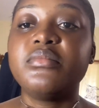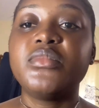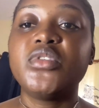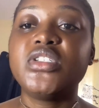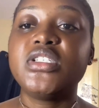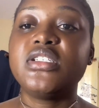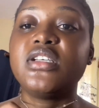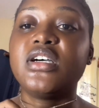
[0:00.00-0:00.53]

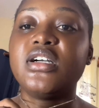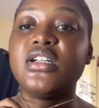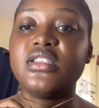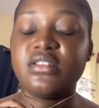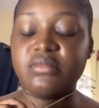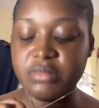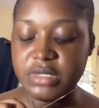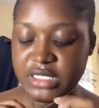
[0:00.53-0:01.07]
but it all
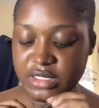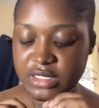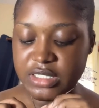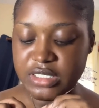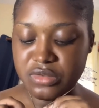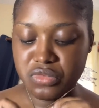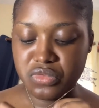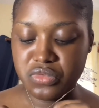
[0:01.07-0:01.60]
depends
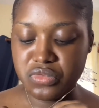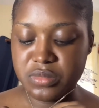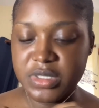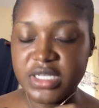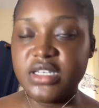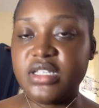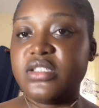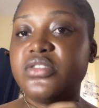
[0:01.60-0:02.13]
on how
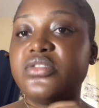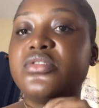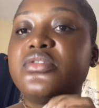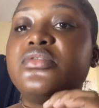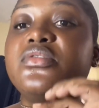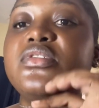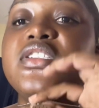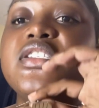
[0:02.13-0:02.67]
many
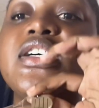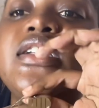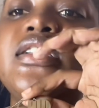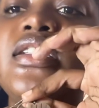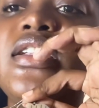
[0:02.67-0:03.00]
stones and